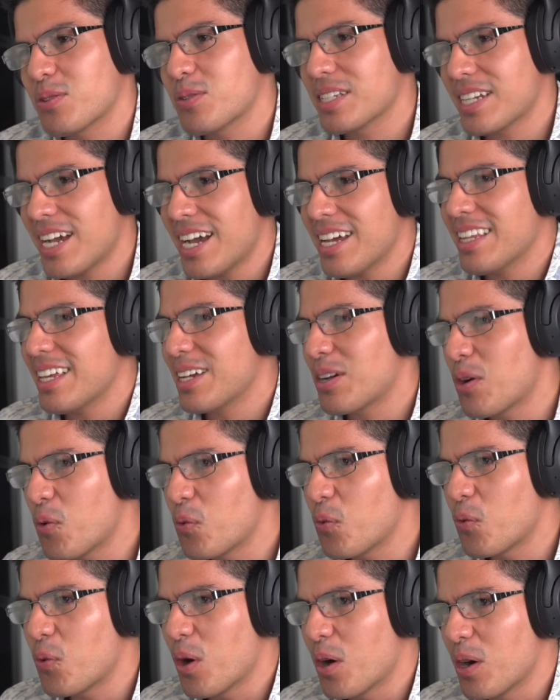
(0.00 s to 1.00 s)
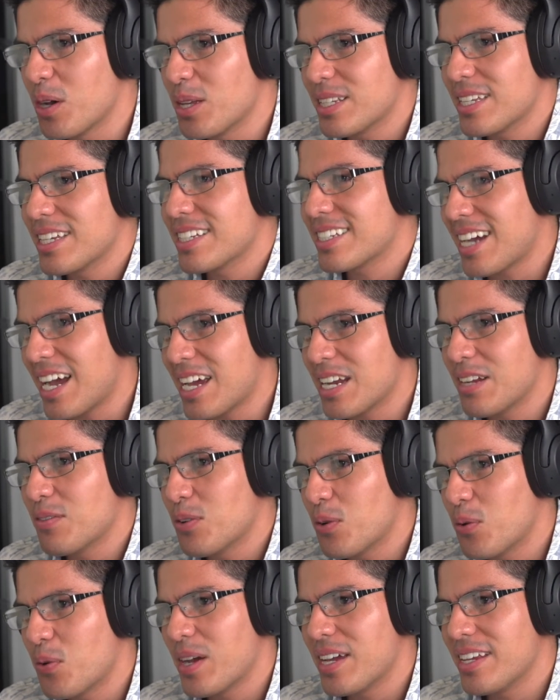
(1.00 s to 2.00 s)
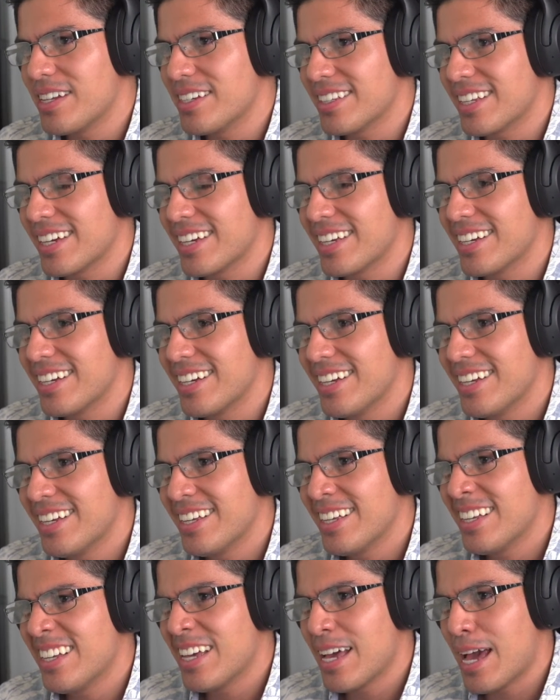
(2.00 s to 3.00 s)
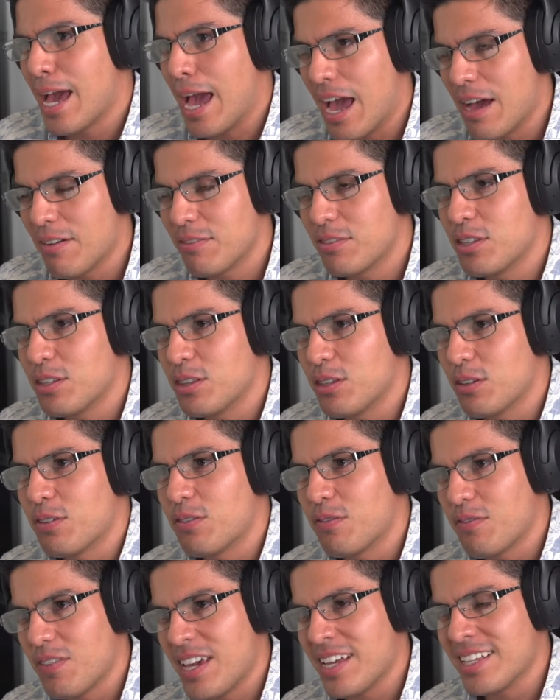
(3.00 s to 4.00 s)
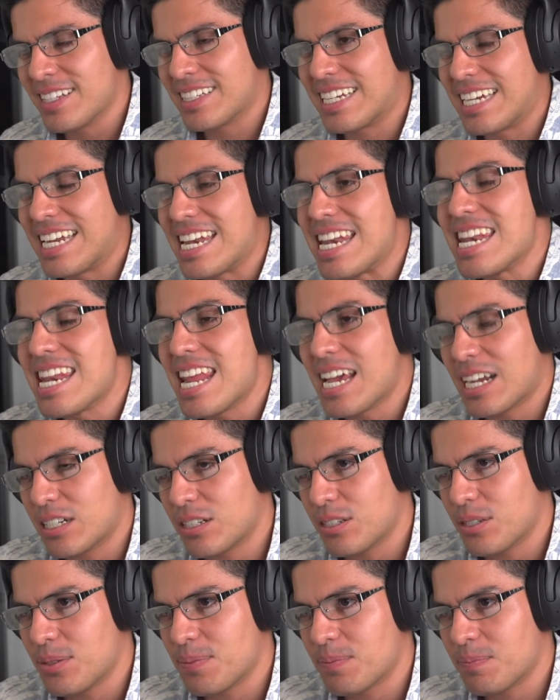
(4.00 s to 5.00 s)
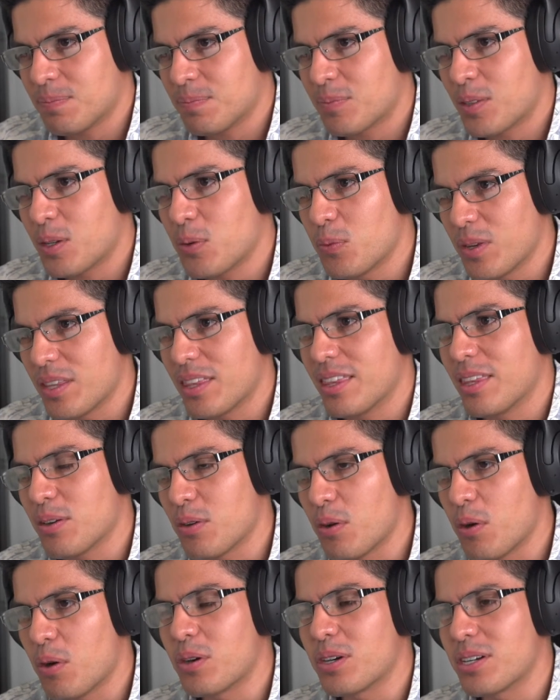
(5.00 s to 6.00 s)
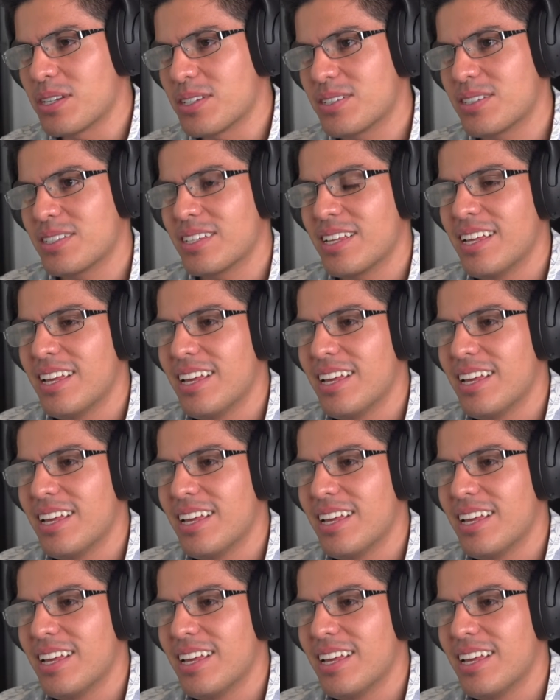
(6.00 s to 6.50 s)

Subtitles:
it's kind of like it's kind of a way to like have their fans connect with their artists